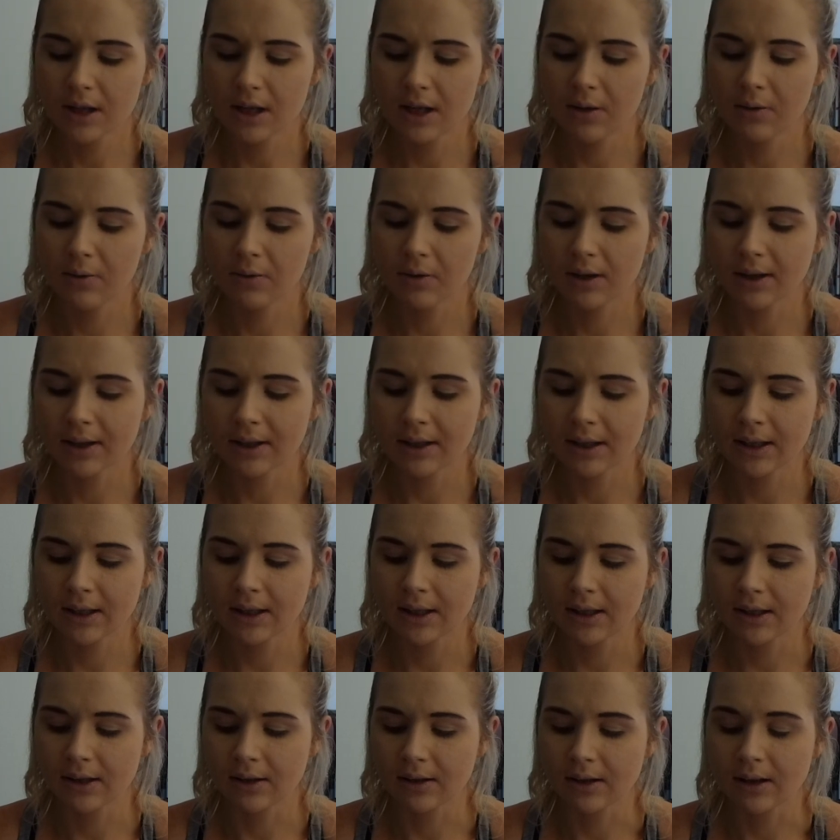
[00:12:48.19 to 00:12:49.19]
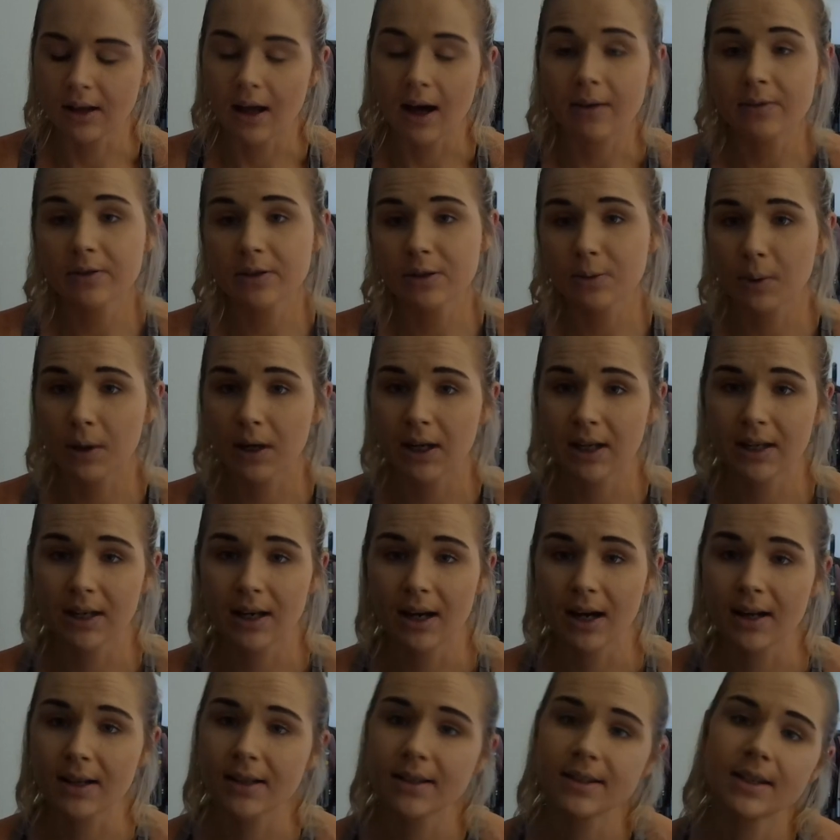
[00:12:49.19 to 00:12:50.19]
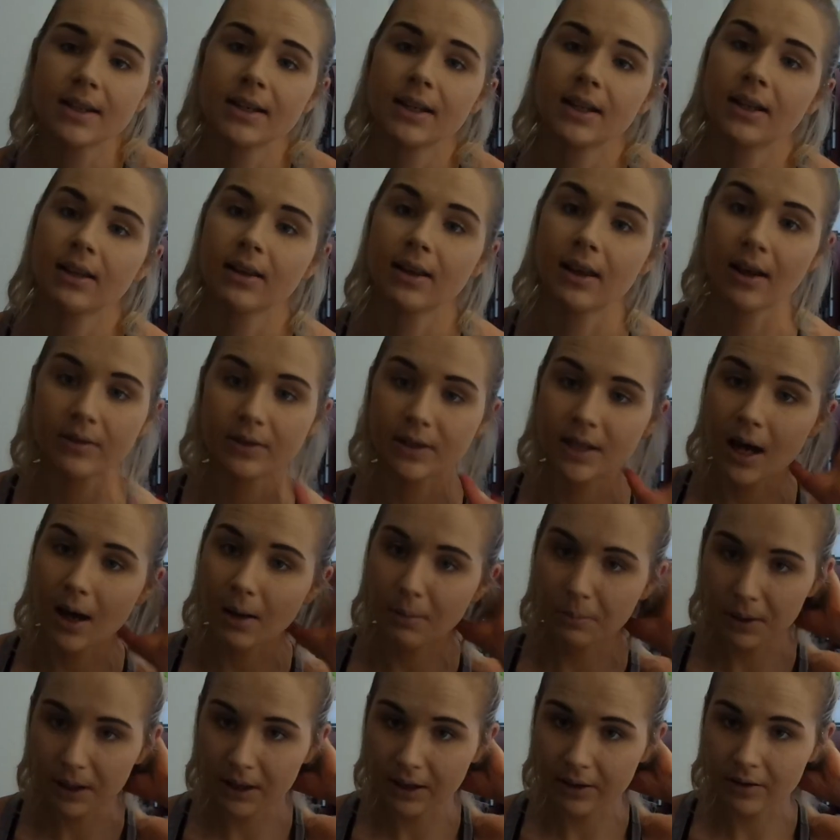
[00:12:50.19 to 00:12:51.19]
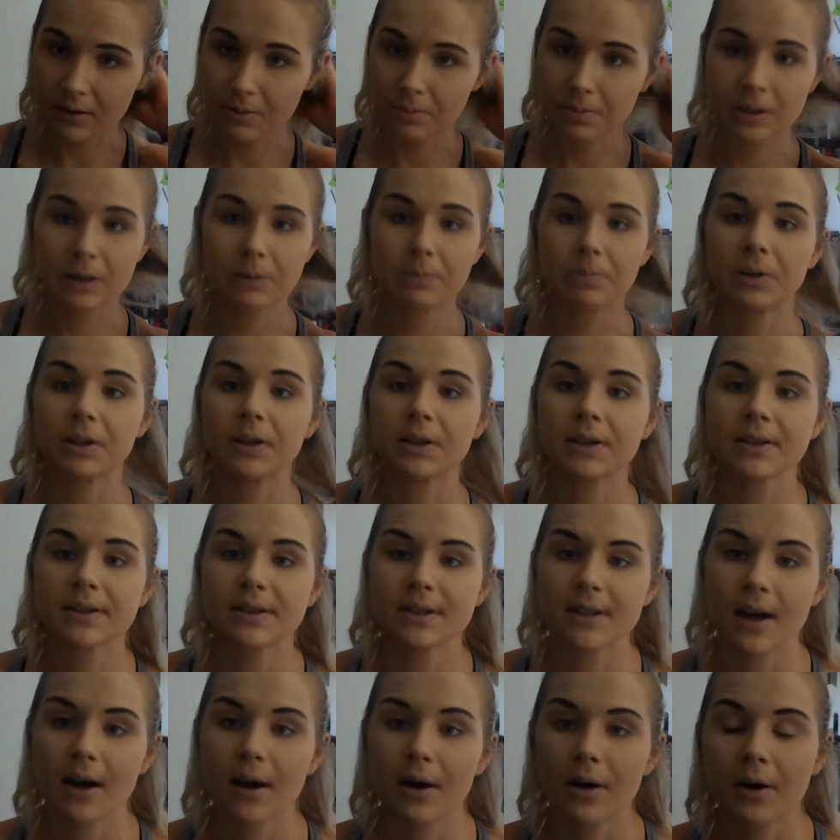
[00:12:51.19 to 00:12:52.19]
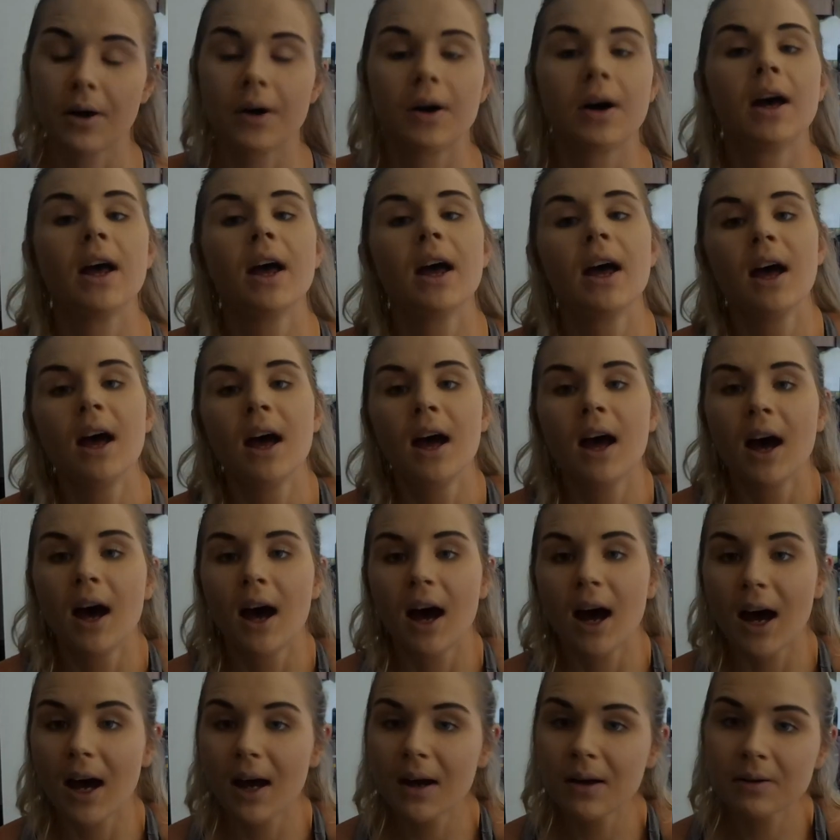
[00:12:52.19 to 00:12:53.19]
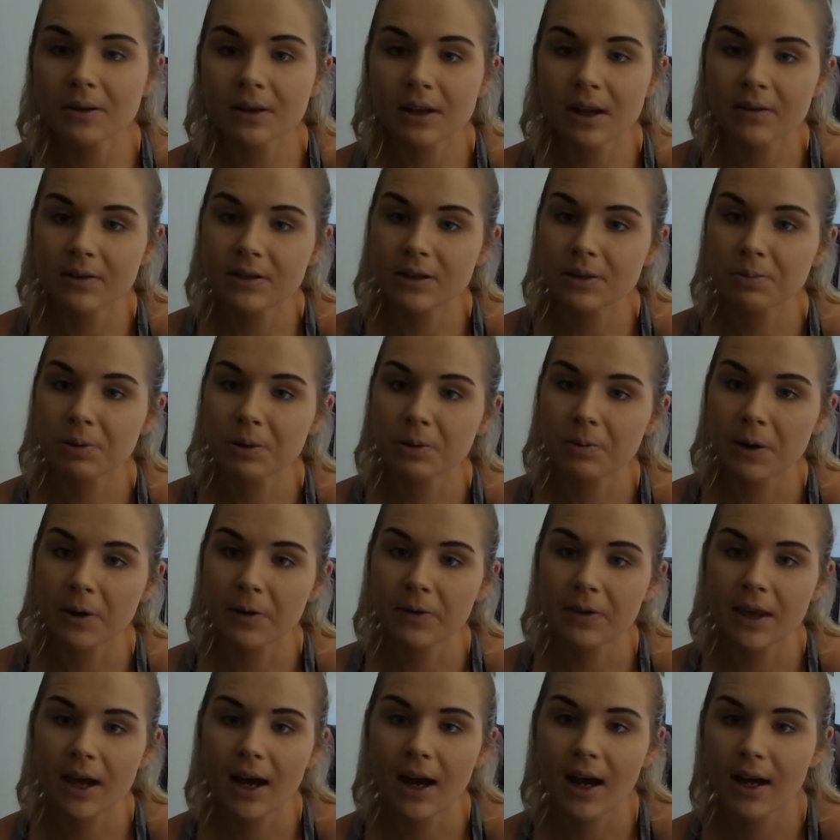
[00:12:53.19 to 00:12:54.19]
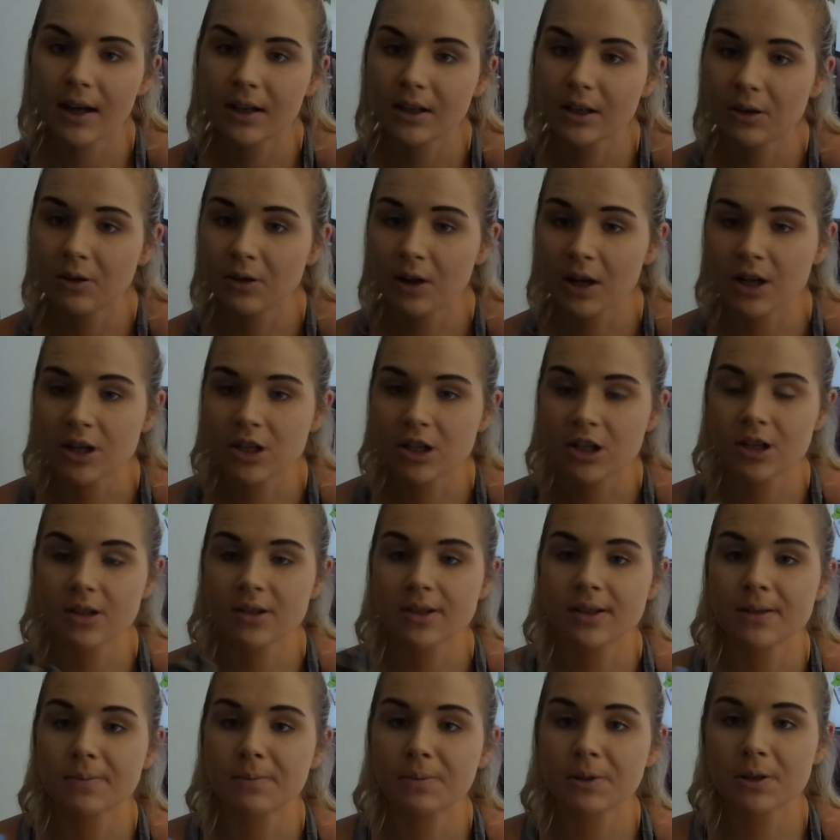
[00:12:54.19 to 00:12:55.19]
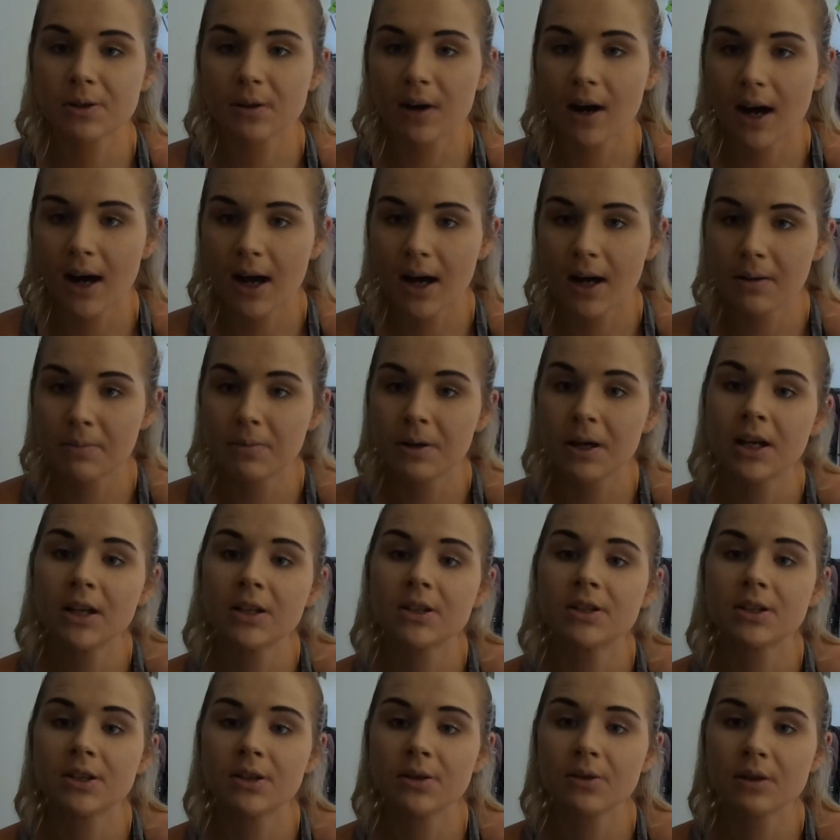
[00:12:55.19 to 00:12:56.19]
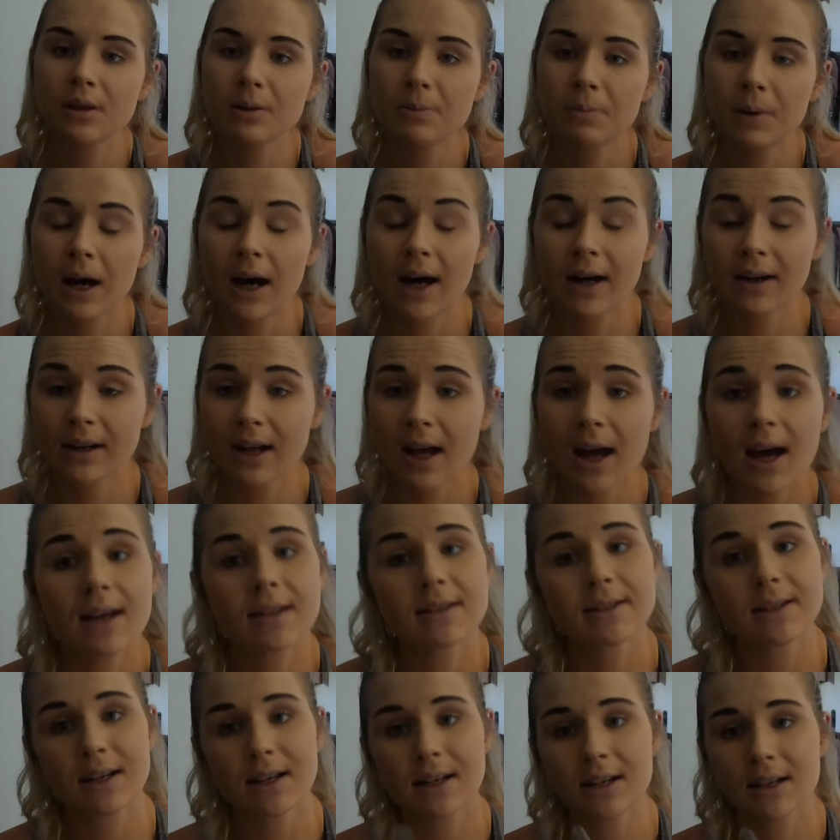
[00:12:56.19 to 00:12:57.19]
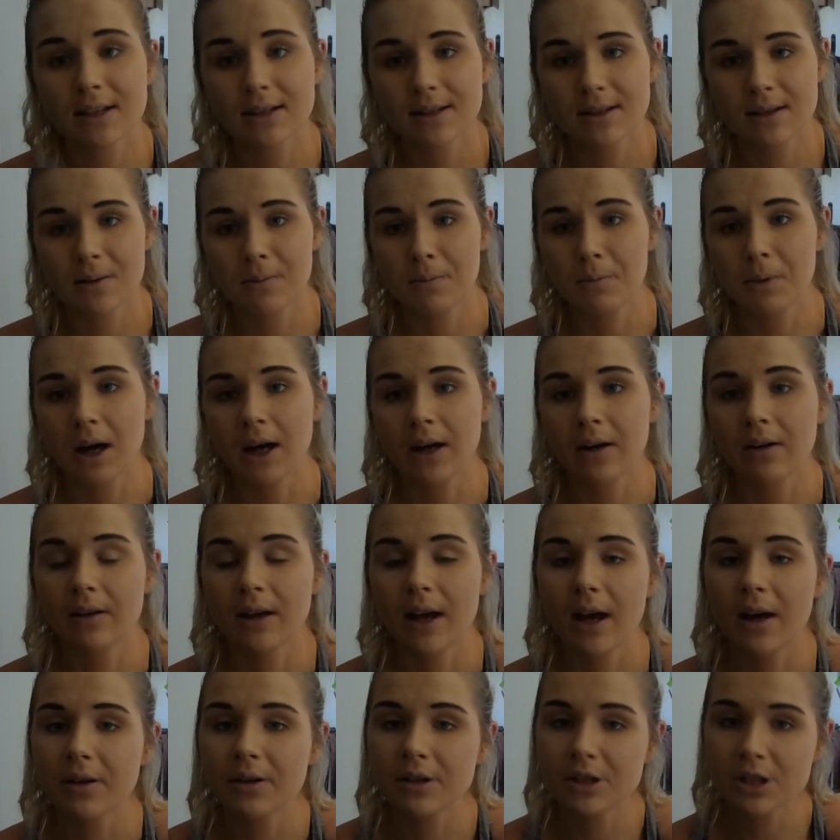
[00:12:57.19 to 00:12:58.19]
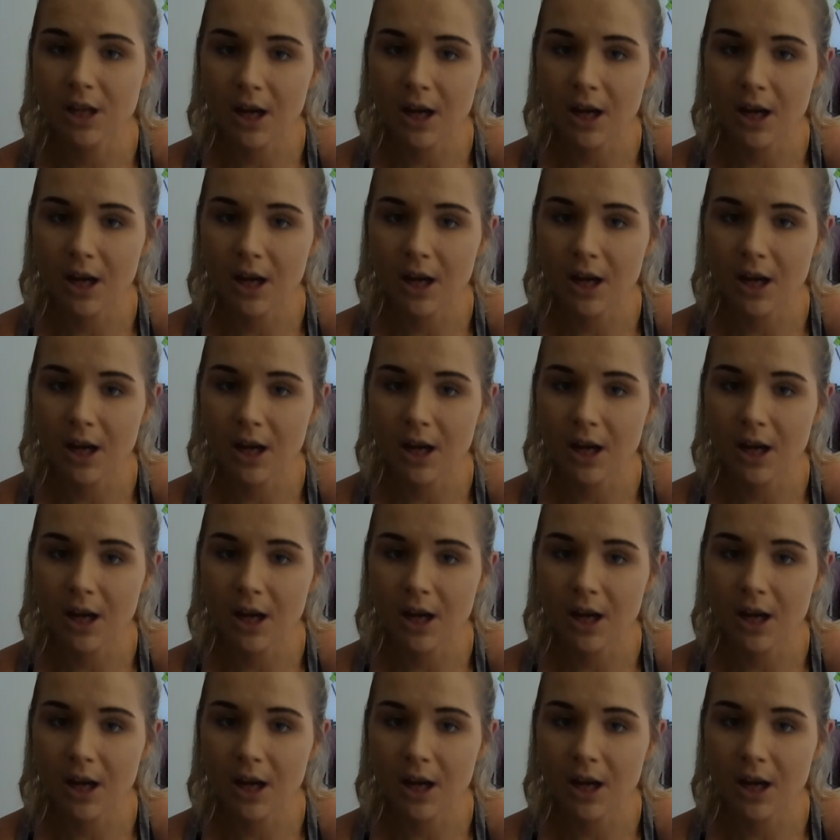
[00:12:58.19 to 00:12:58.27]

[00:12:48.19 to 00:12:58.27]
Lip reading: He really loves what he does, and he loves helping other people. So I would love to promote that. You guys should subscribe to the podcast. It is the Model Health